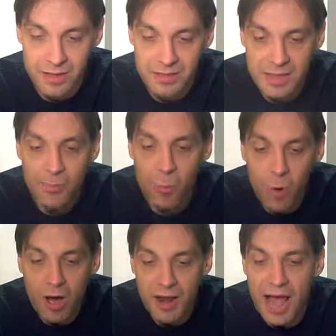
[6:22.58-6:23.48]
Number
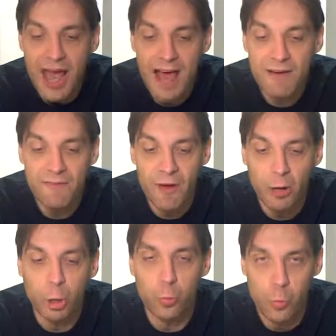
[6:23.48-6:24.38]
one, I have a
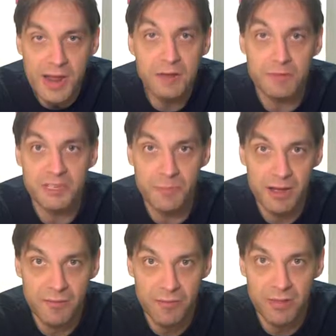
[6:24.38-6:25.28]
great
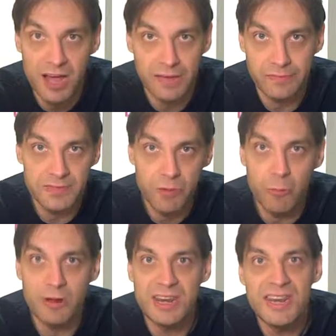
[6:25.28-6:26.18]
respect for life, so I
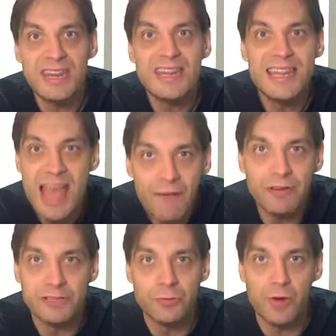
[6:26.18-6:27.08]
would
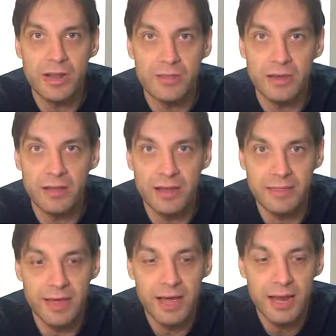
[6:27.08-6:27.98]
never do anything
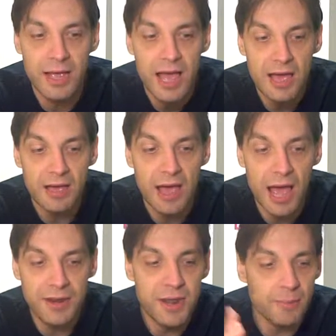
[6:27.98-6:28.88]
like that.
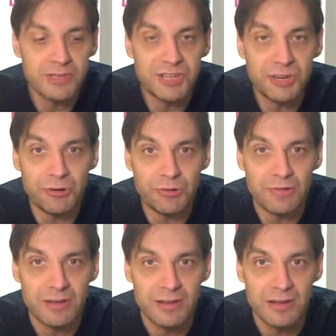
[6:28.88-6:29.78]
And number two,
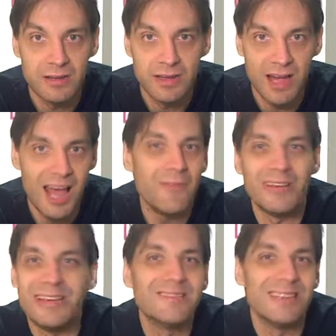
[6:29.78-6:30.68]
I have a
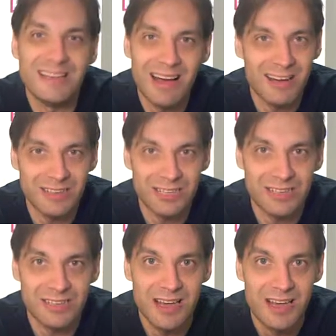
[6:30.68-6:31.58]
guilty
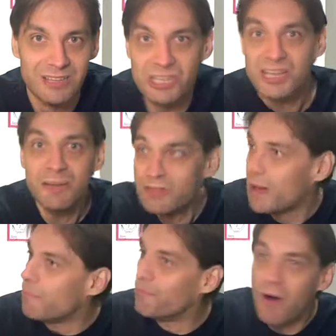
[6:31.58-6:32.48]
conscience. Just like with
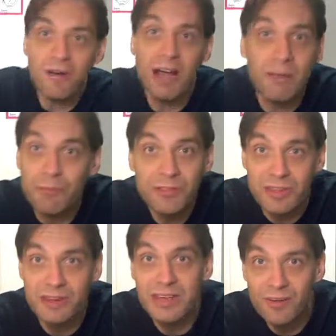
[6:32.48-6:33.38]
that bug I put
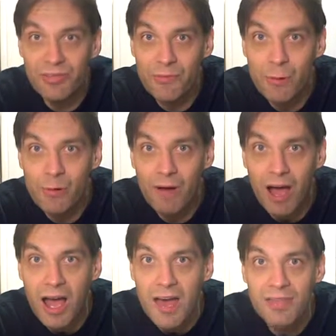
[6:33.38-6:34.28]
the needle through
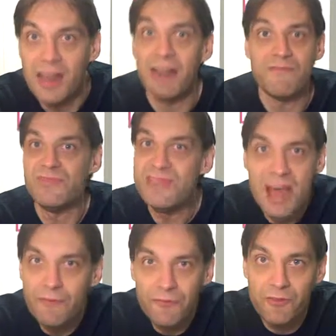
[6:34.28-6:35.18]
that I've
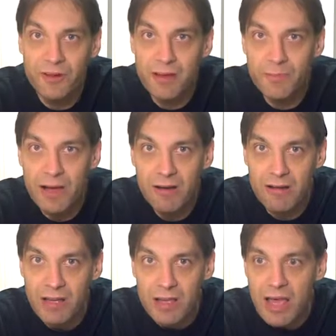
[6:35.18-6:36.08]
never forgot
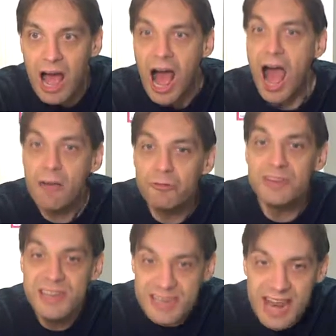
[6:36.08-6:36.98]
about, I would
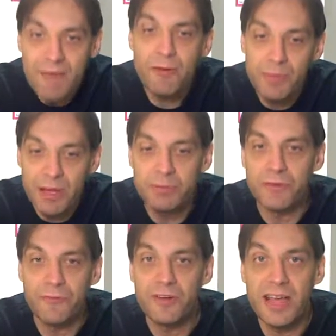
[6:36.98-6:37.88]
never be able
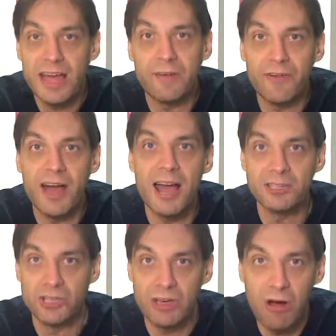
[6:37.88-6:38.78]
to forget if I
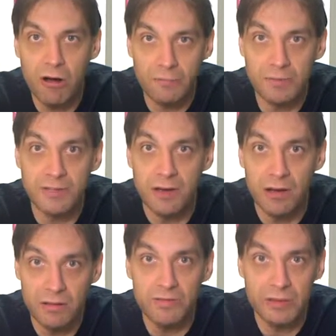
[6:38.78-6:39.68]
actually harmed
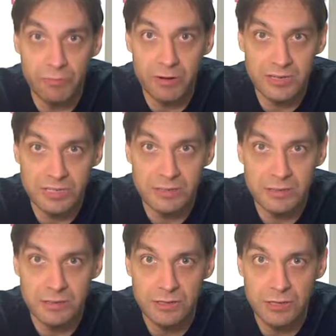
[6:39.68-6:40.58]
a living person,
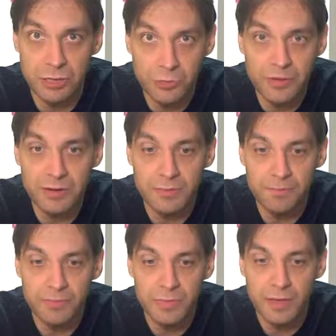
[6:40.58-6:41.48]
human,
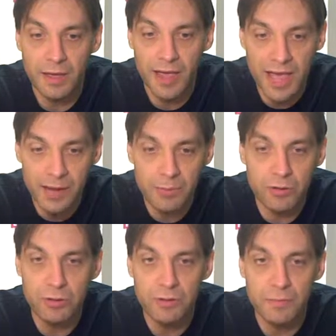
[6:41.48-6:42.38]

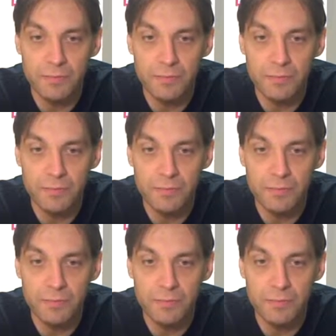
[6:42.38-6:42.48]
animal,